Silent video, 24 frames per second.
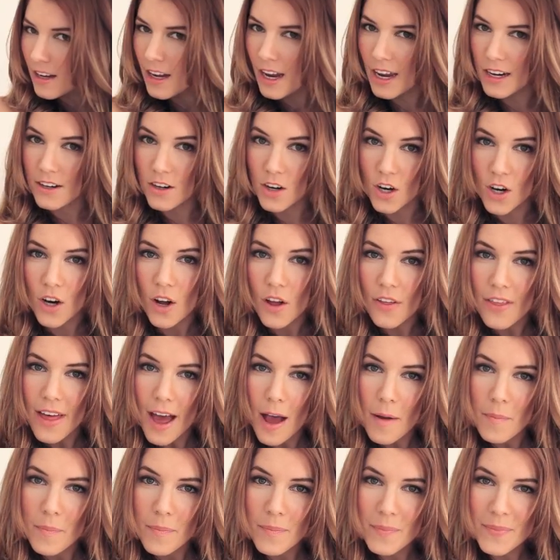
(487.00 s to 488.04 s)
and curl
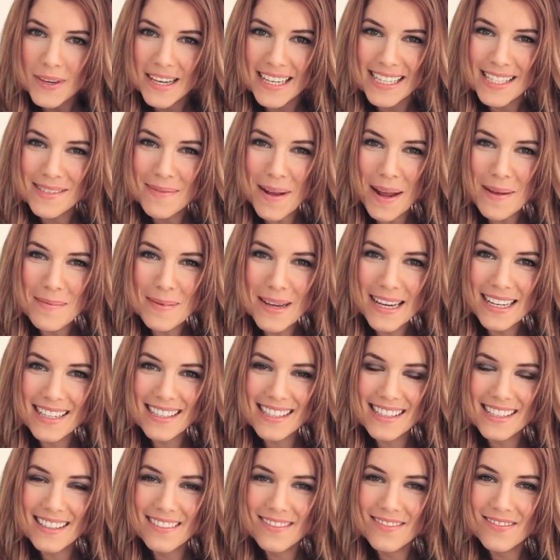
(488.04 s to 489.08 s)
them piece by
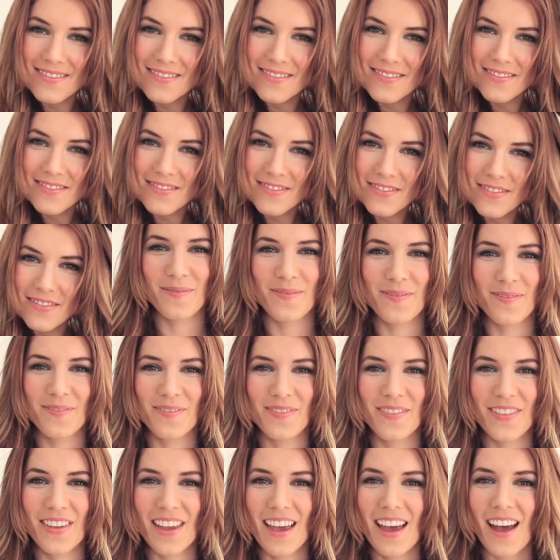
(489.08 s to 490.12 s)
piece.
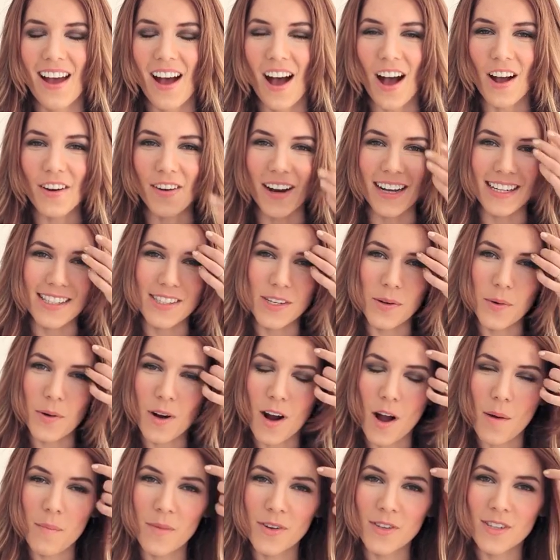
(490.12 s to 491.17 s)
All right, so we're
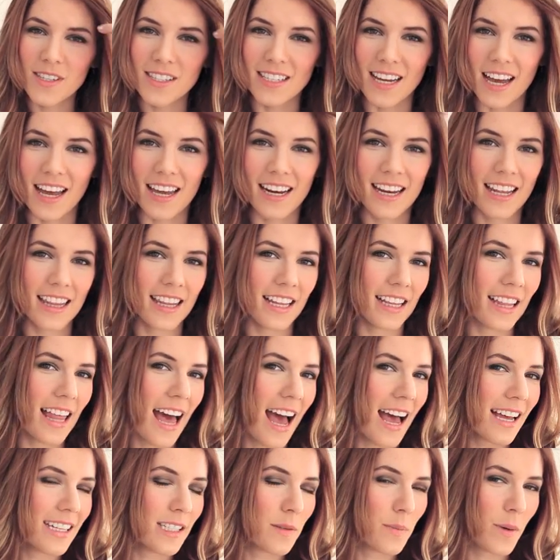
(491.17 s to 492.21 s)
almost done, and the
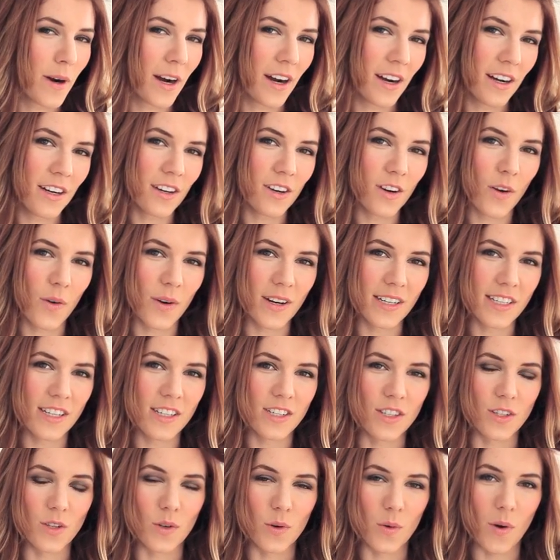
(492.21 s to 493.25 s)
last part you're going to
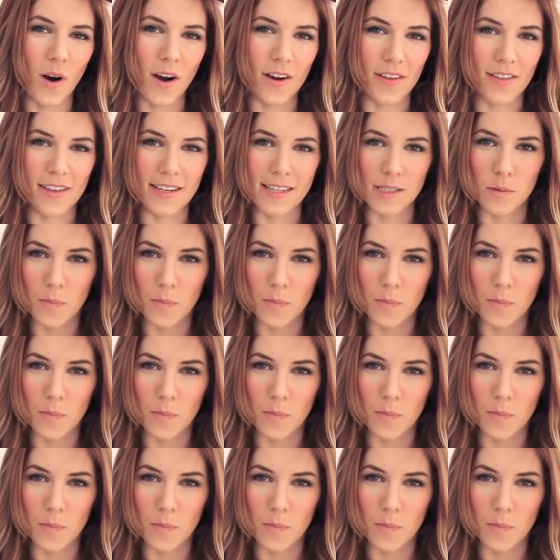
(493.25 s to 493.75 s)
do are these